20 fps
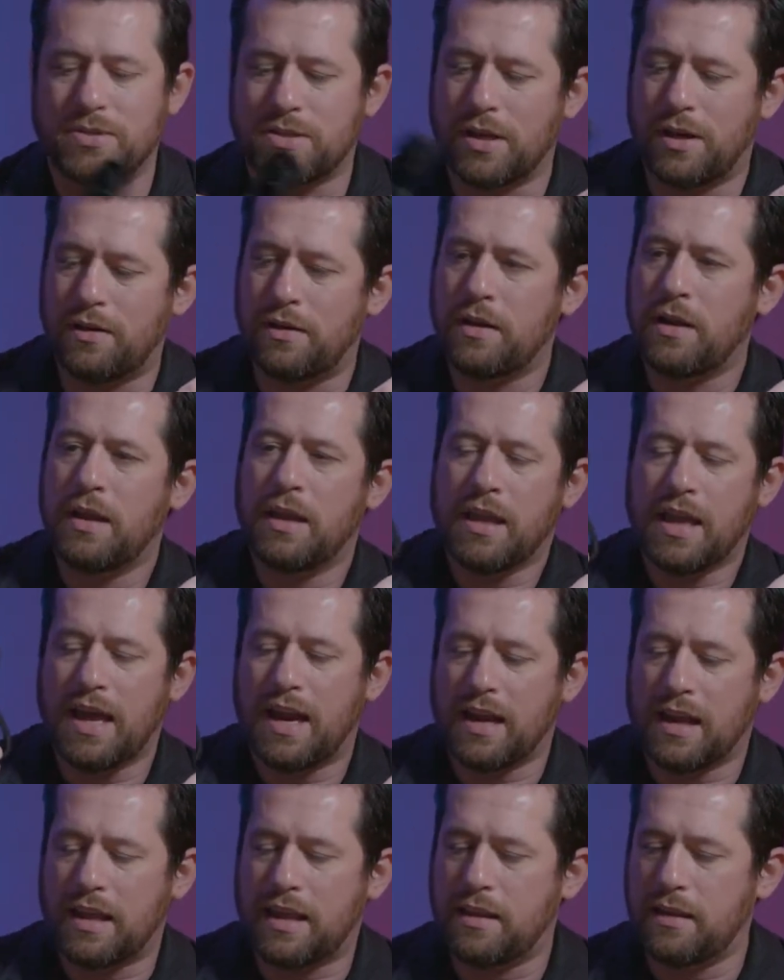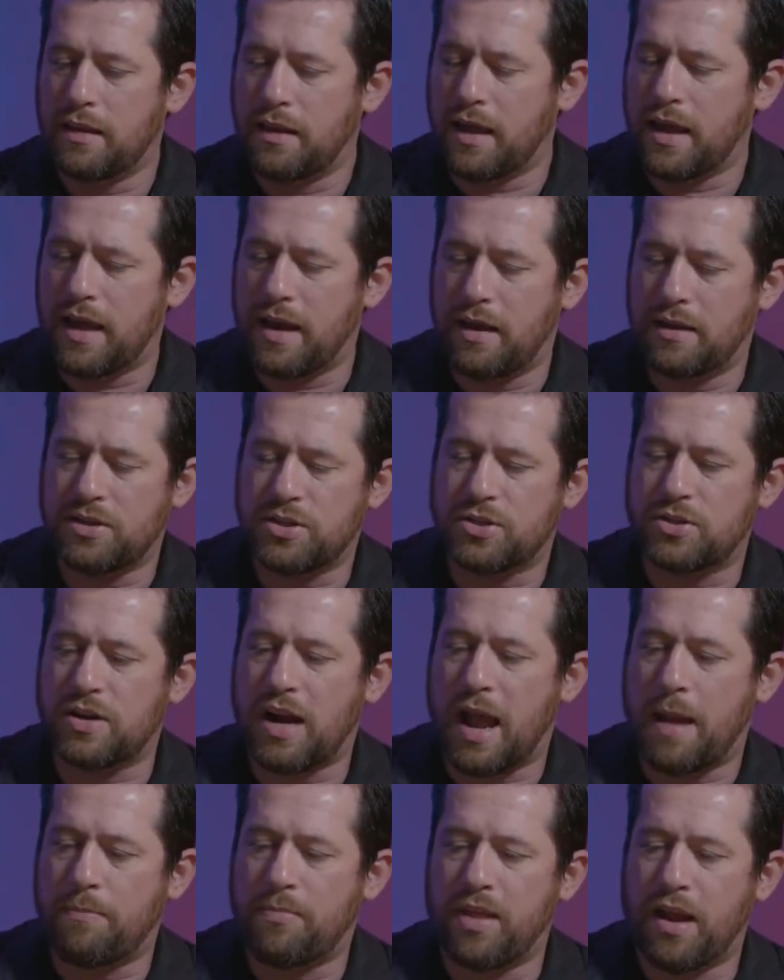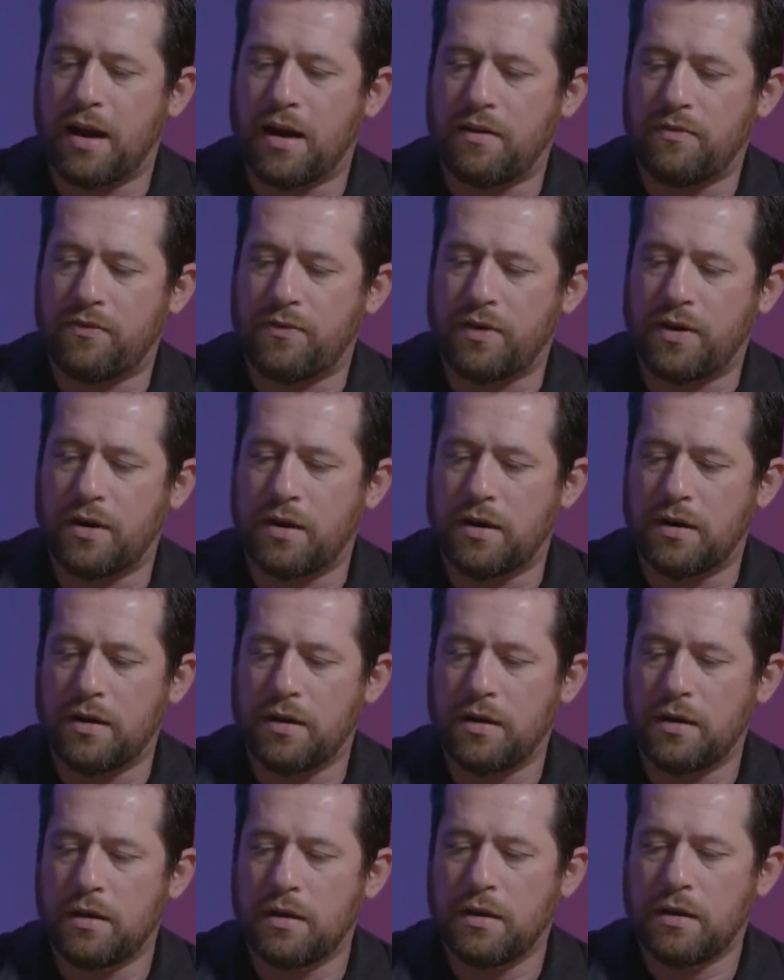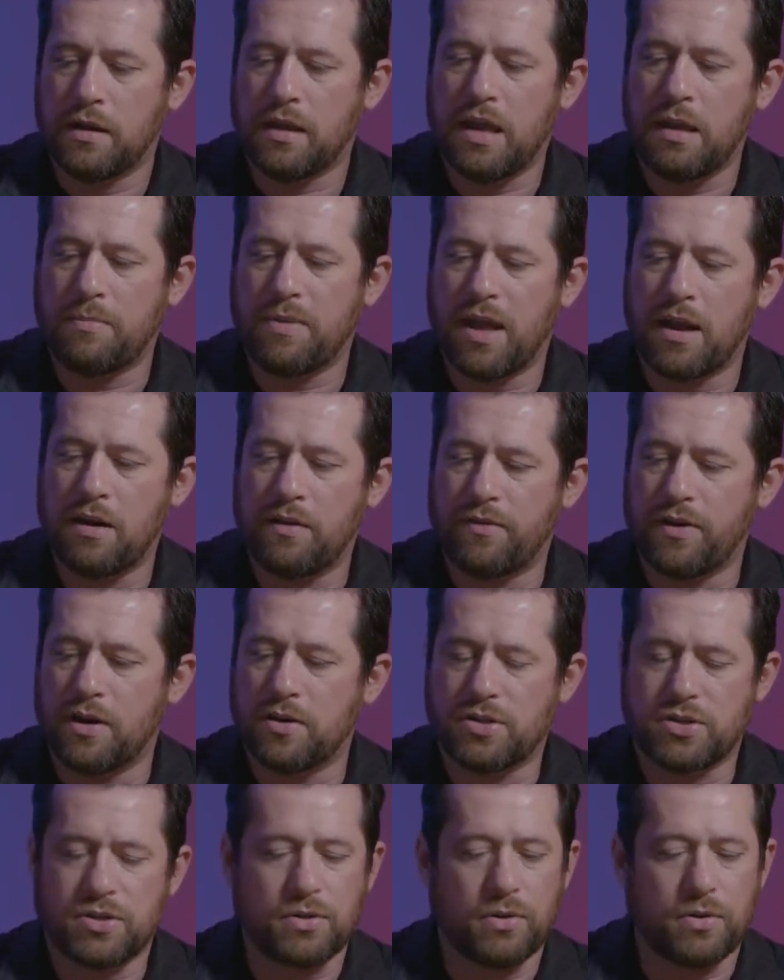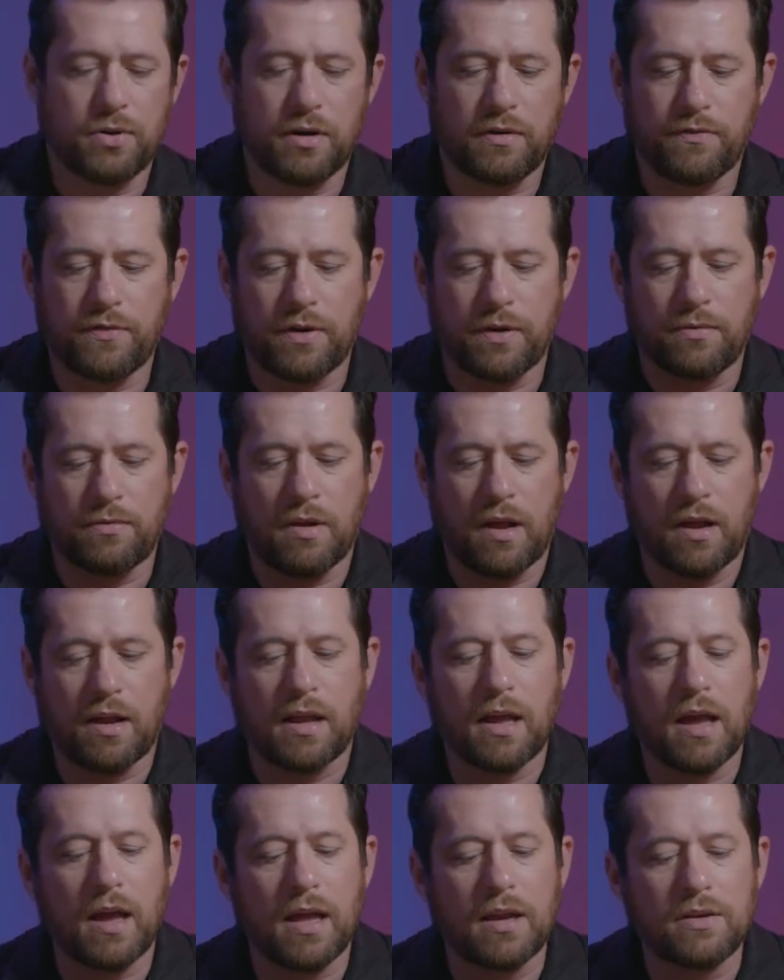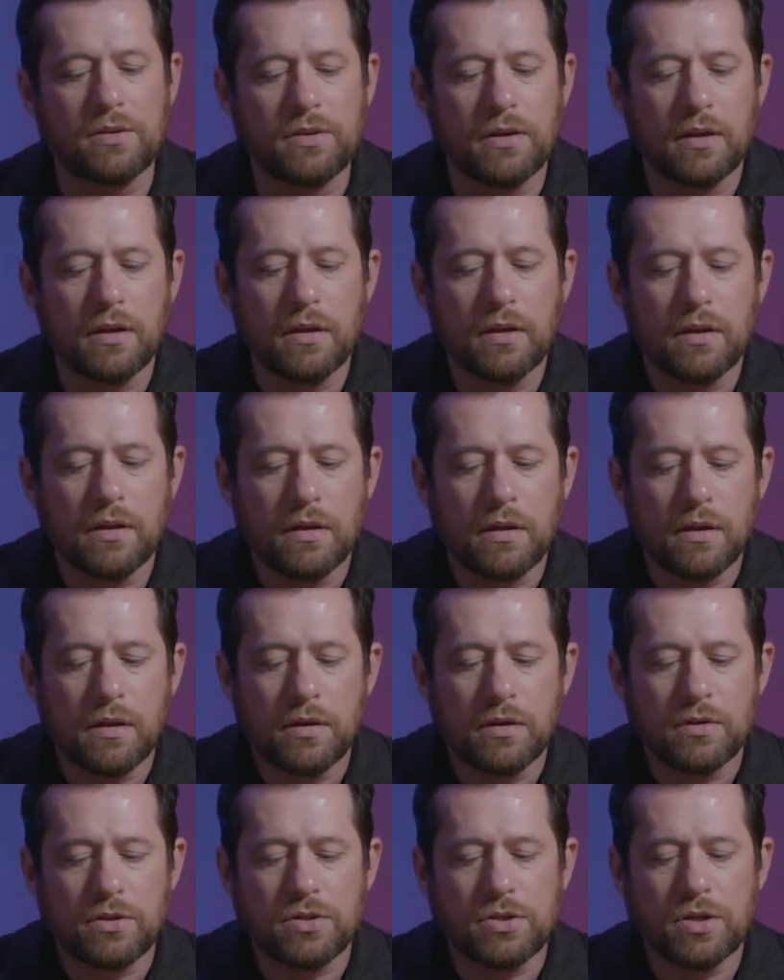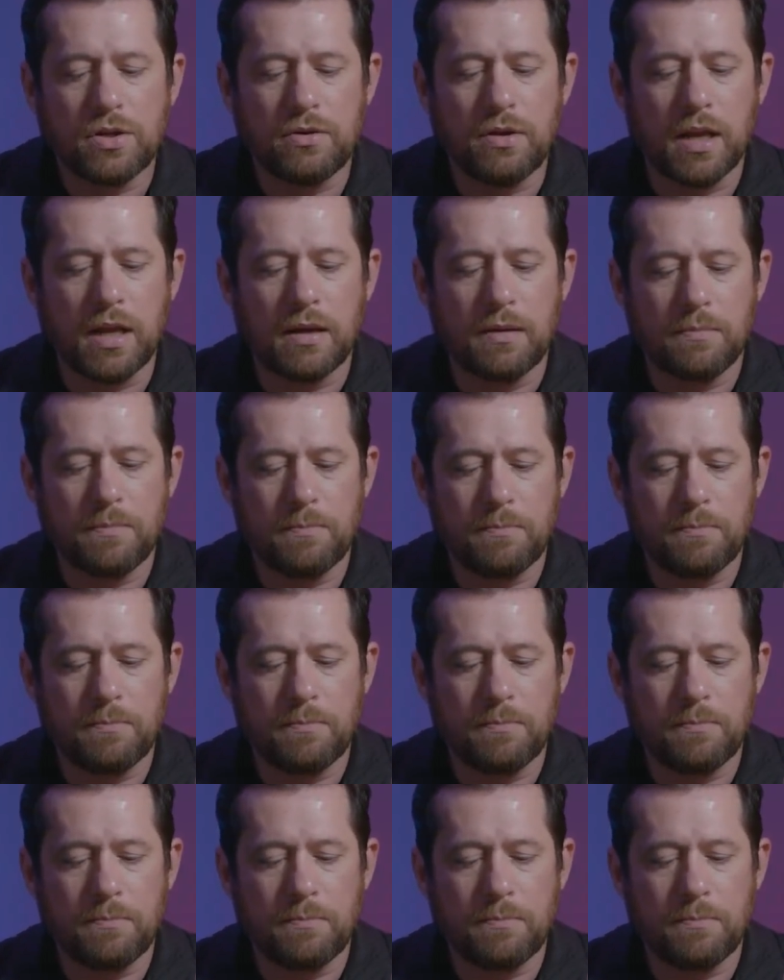So you got a strap there for, keep that over your shoulder for run and gun shooting.